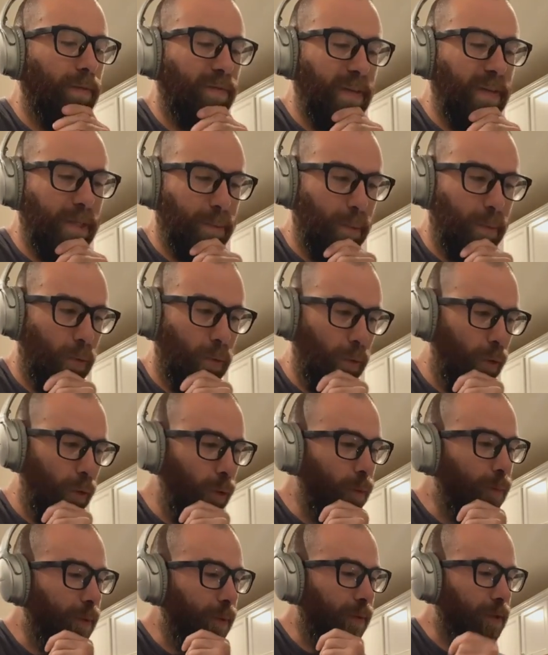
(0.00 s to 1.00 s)
Facebook
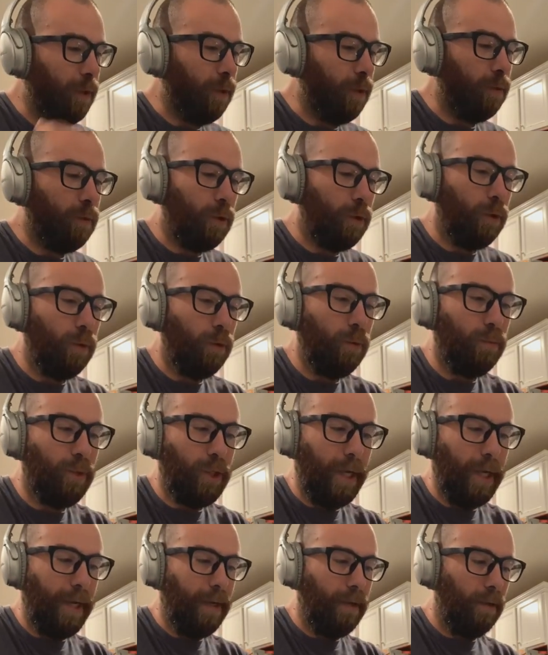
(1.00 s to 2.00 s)
group and the YouTube
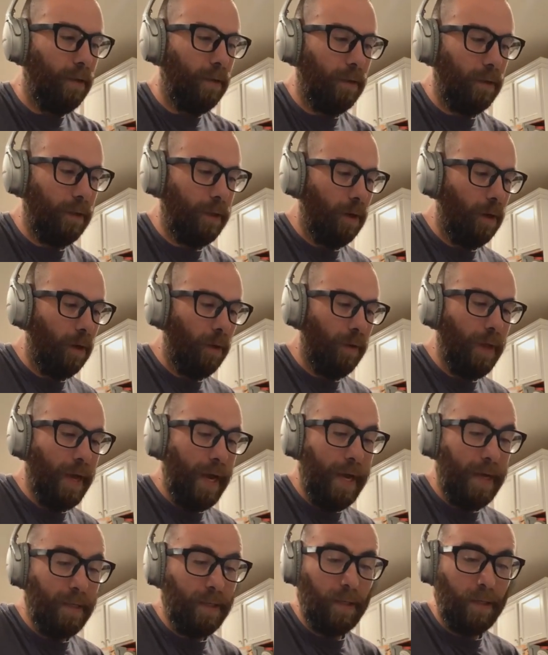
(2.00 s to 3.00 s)
channel and all
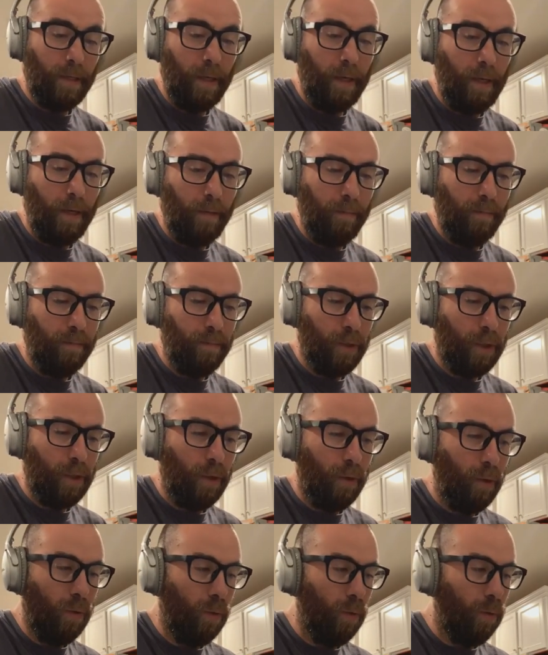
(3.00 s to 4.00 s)
that.
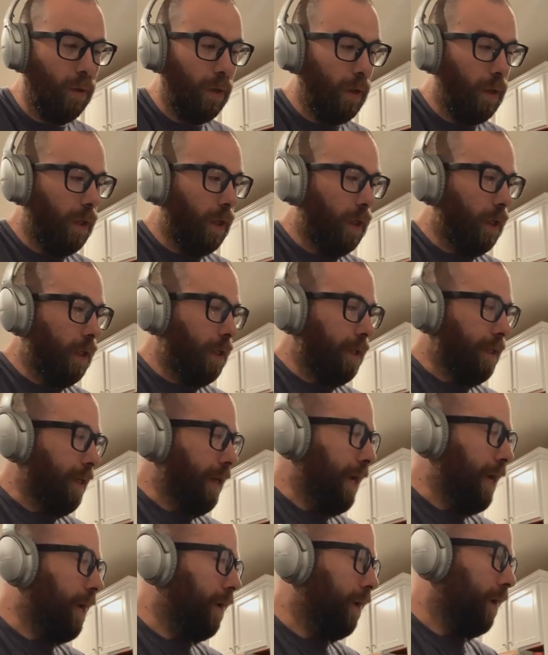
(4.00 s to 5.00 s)
So
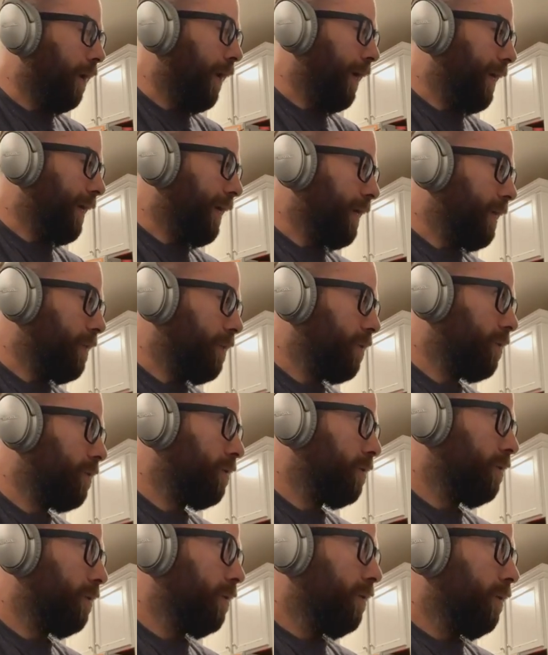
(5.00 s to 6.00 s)
yeah, I
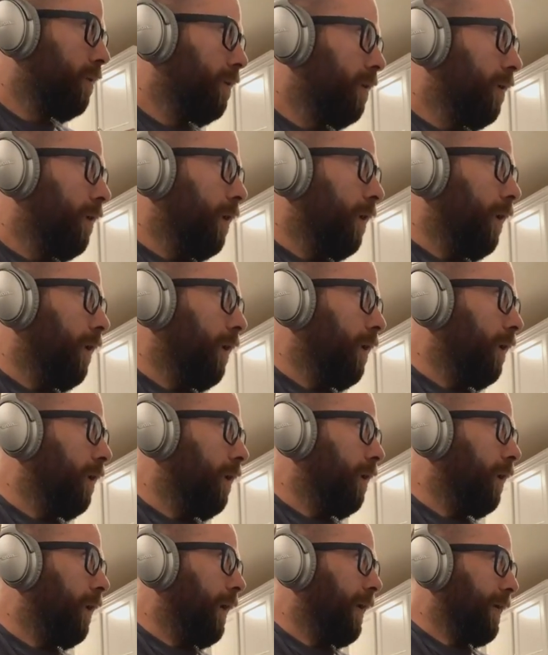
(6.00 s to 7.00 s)
guess
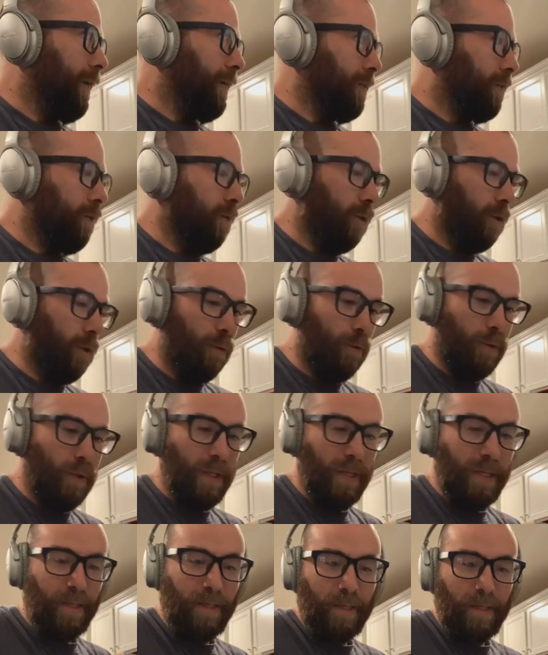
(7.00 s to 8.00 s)
I'll use
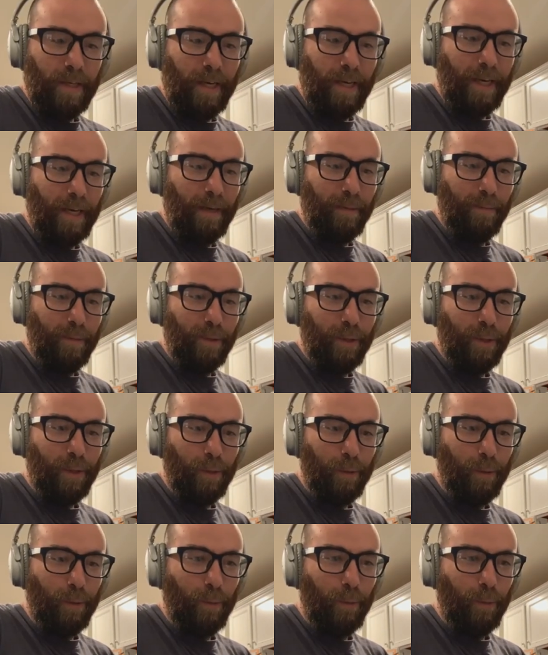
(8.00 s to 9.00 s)
this time
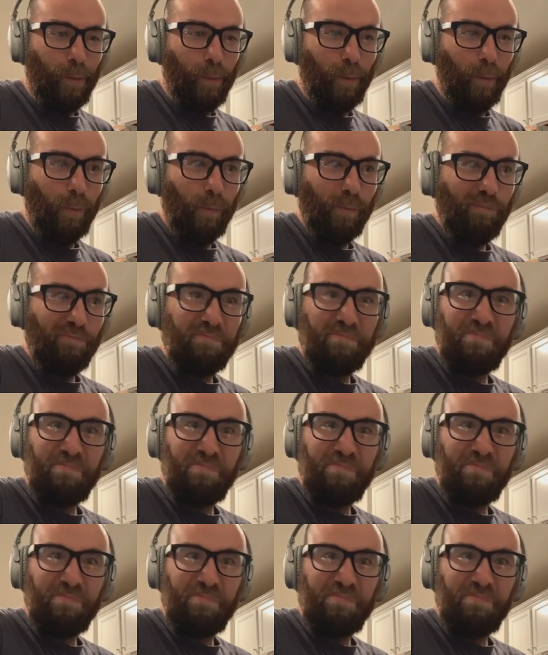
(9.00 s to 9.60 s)
to